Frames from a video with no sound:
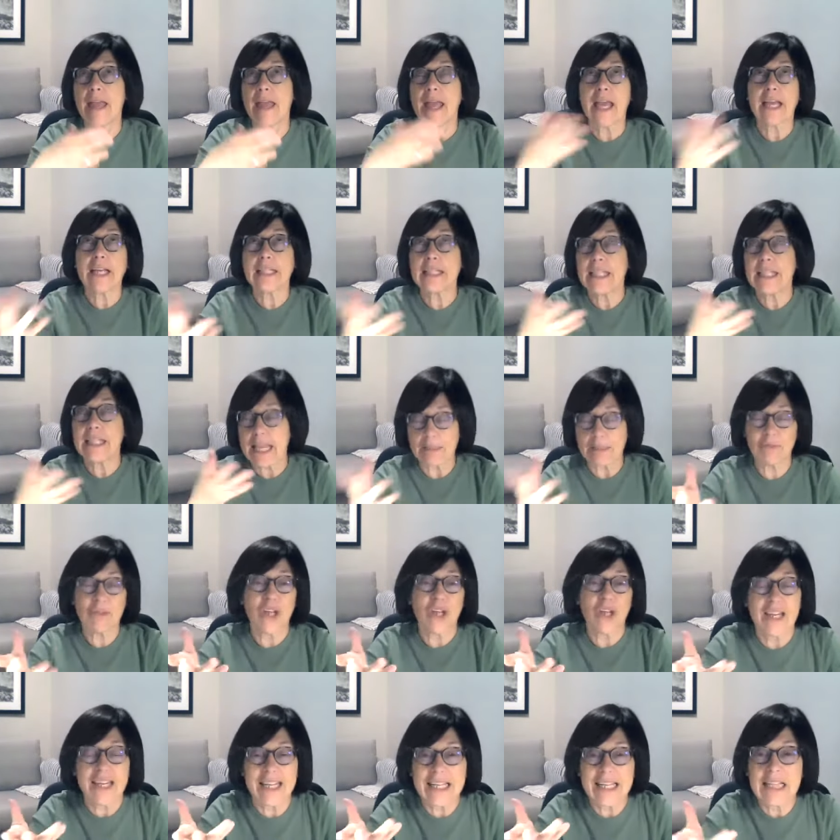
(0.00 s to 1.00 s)
eclectic,
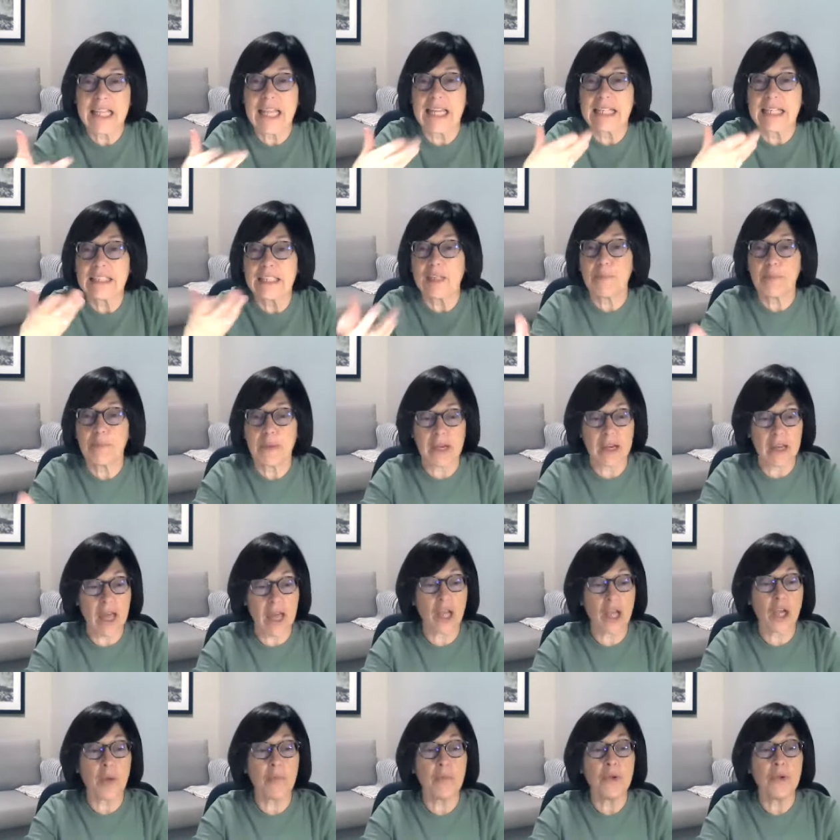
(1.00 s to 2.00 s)
not eclectic, but
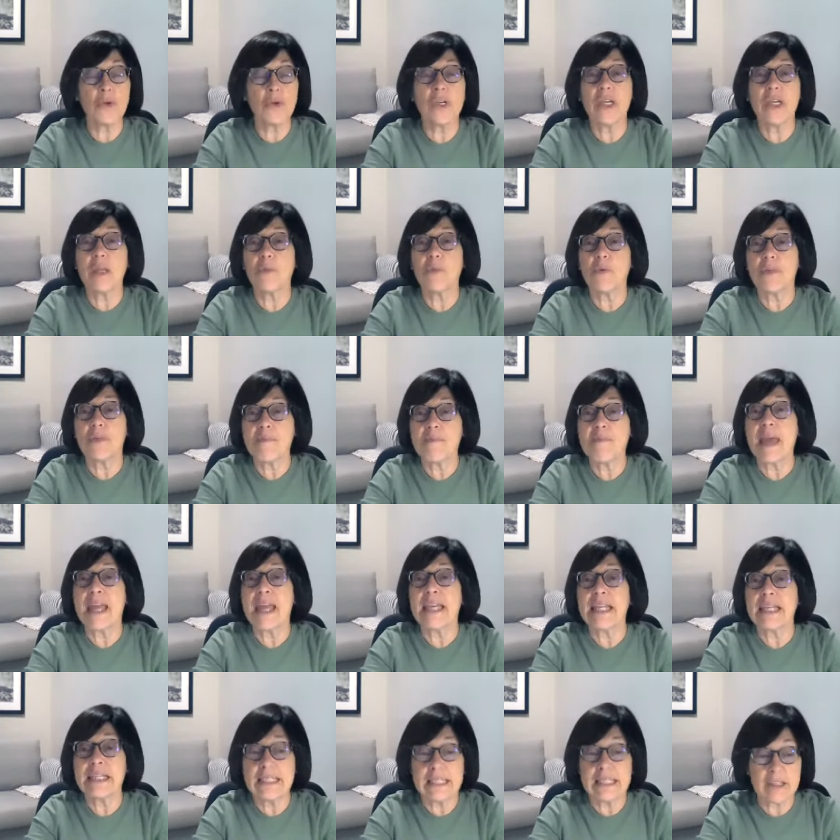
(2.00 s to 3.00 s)
a community with
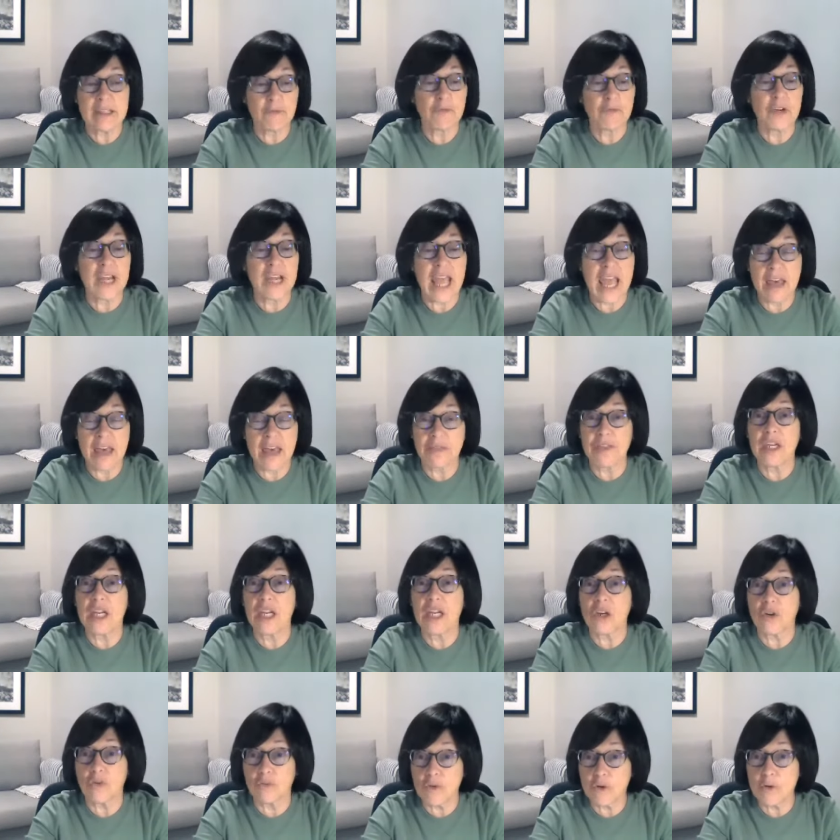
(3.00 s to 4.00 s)
many different
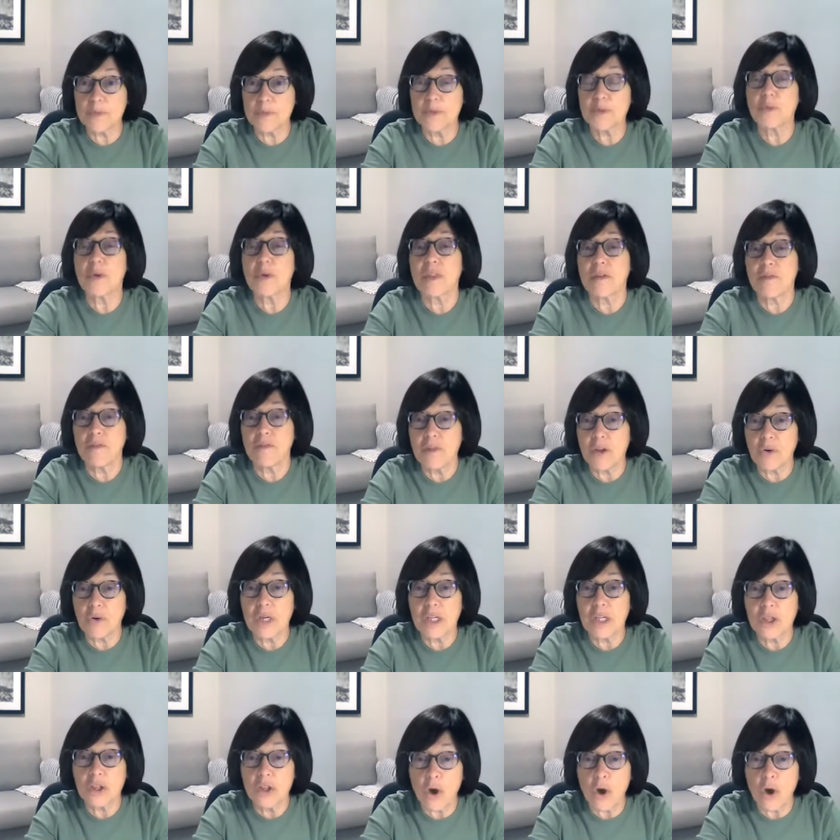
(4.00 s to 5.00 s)
ethnic groups, with a
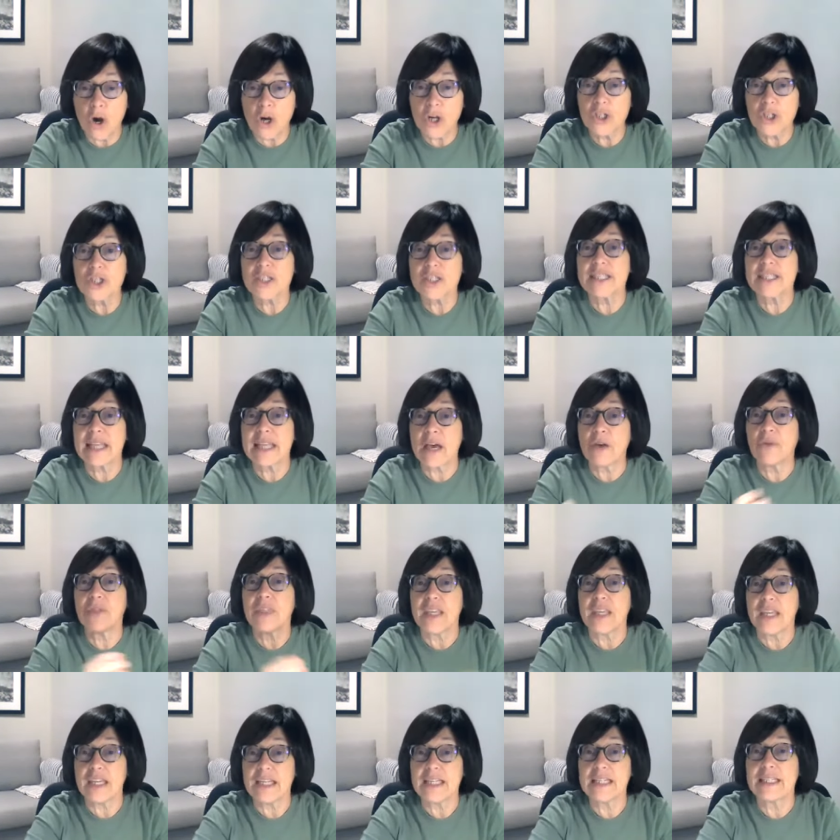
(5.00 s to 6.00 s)
very large
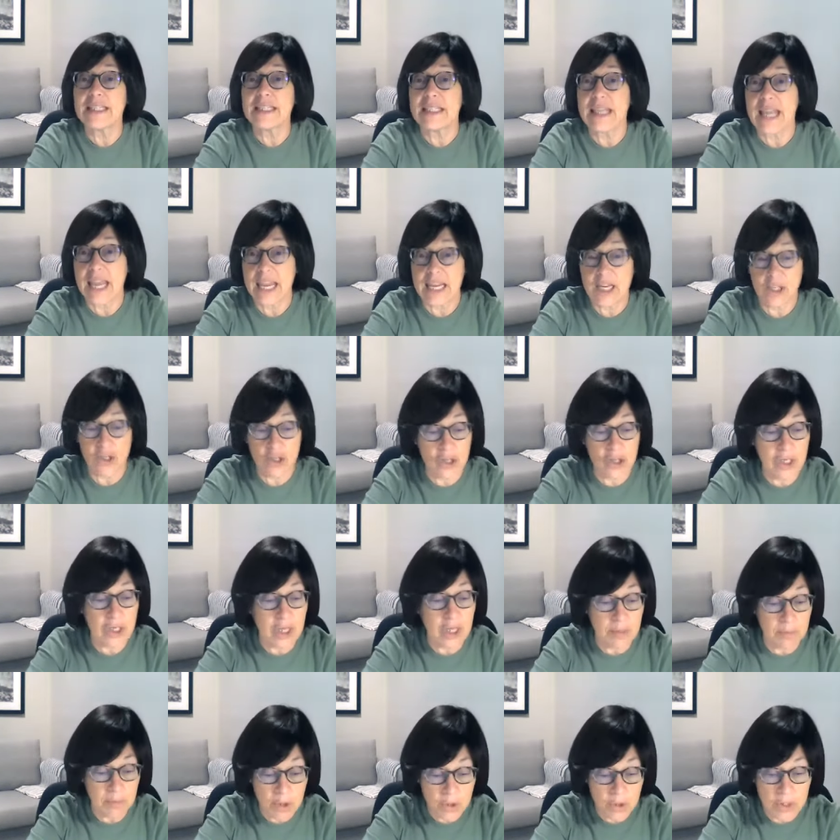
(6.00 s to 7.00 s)
Southeast Asian
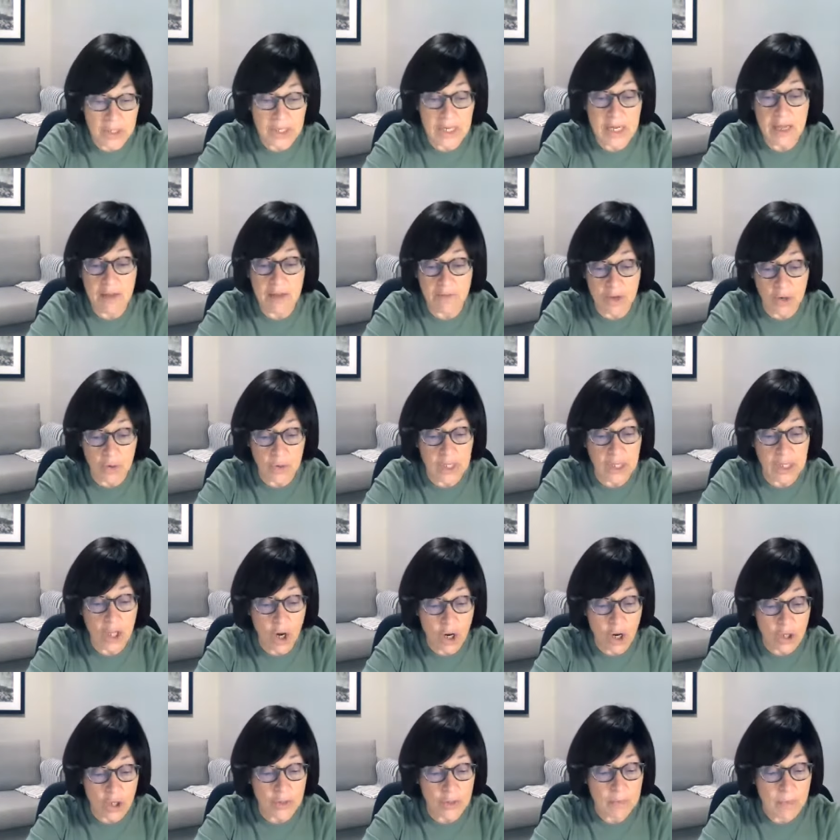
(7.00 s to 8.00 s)
community, a very
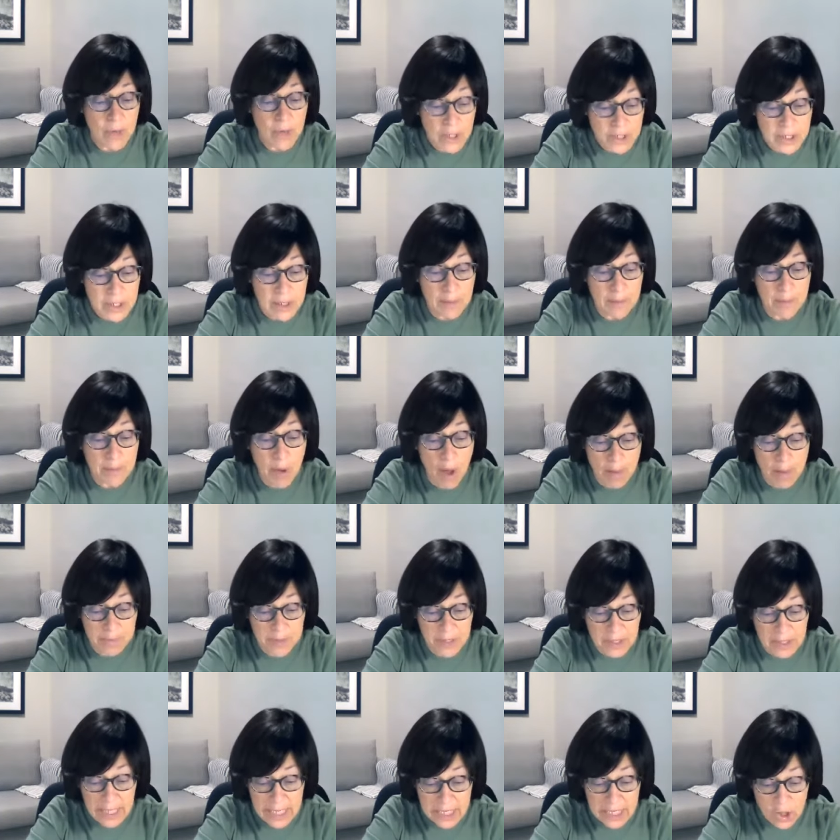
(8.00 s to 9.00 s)
large Muslim
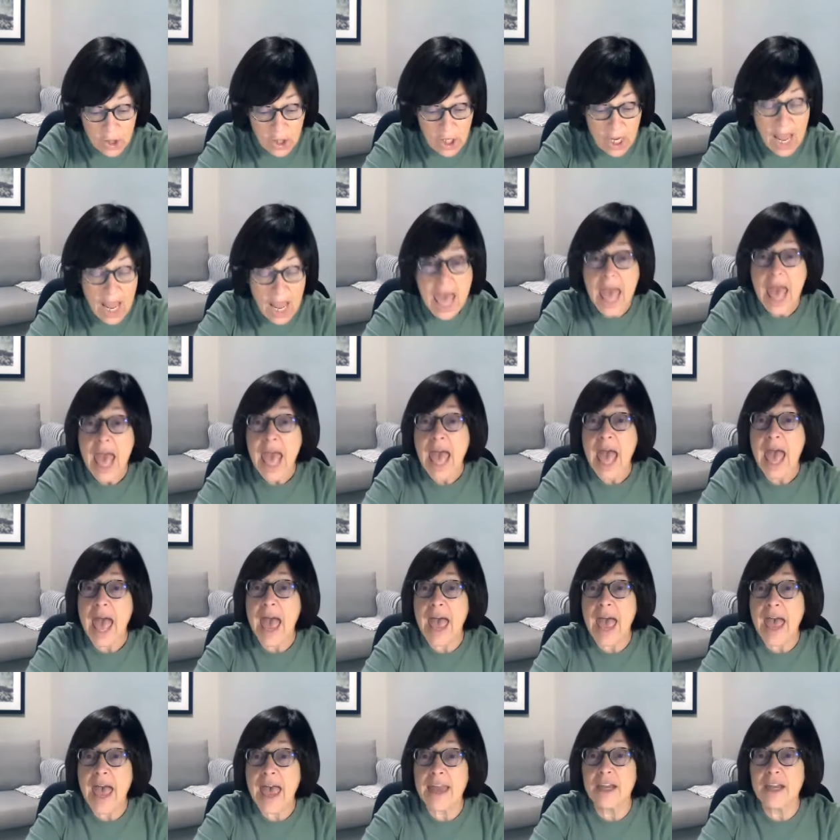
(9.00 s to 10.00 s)
population.
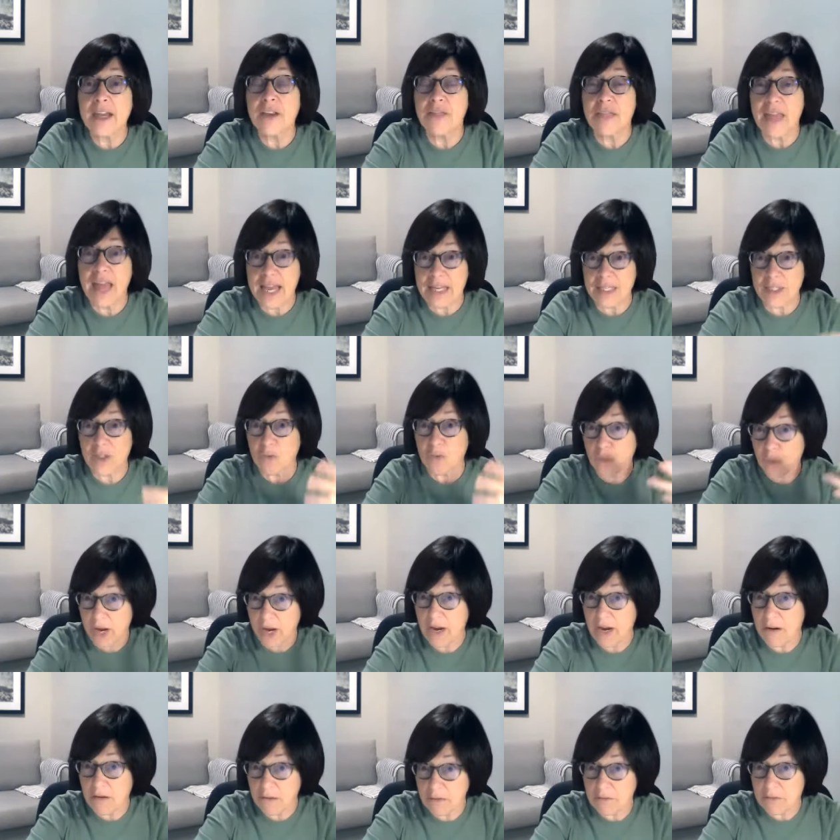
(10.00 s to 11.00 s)
And that's
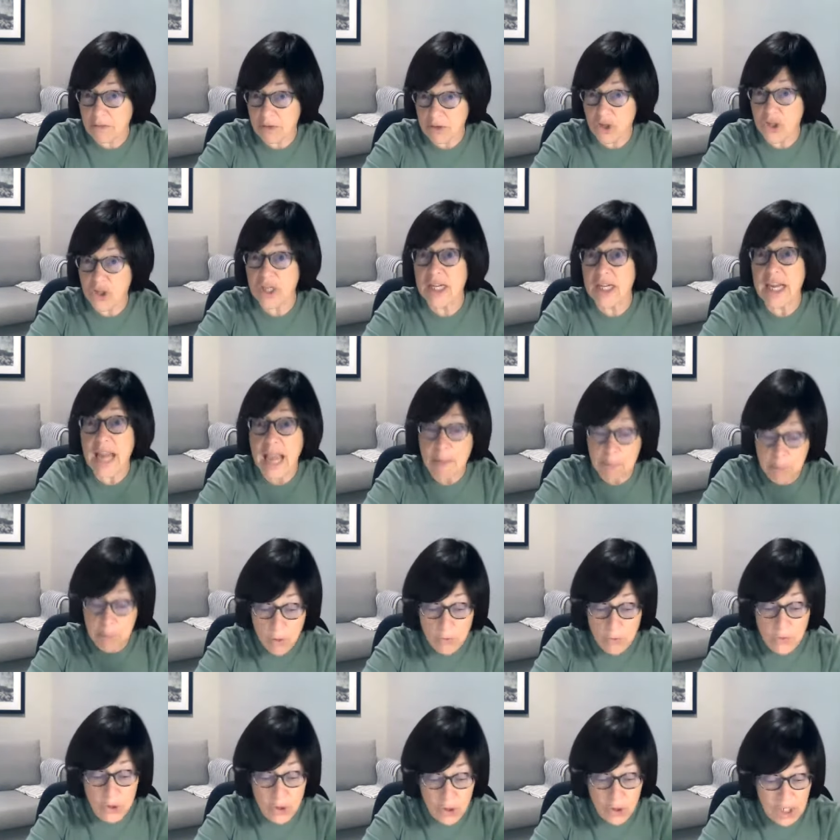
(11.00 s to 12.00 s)
where she,
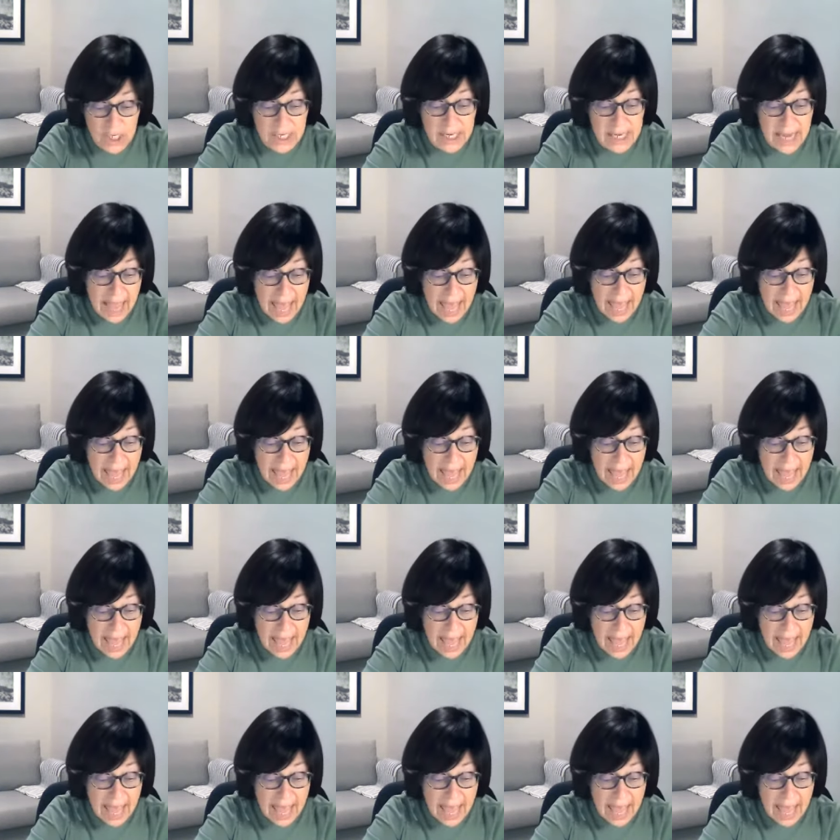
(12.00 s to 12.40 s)
both she